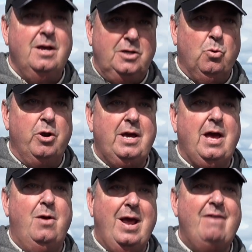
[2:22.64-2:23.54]
you want to
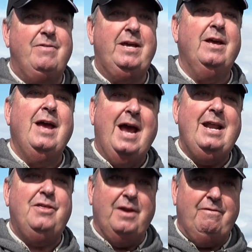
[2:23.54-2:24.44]
go heavy.
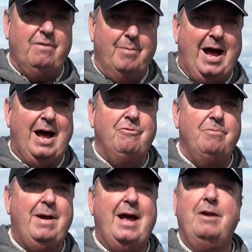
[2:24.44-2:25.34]
Anything from
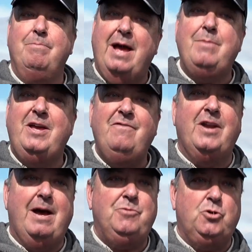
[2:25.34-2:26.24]
100 pound, maybe even
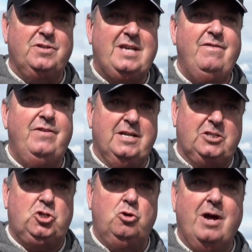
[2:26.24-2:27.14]
up to as heavy as
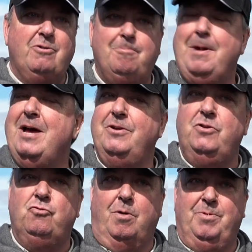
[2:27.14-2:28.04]
200 pound in
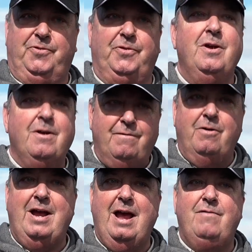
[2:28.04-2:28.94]
your droppers.
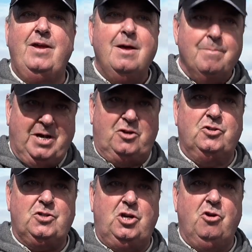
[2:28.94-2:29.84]
Very heavy, but good
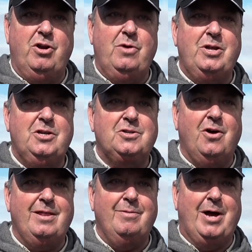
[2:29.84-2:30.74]
security when you're
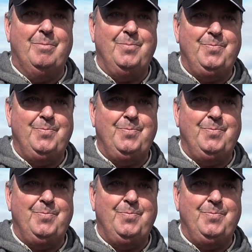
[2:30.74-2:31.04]
tying them up.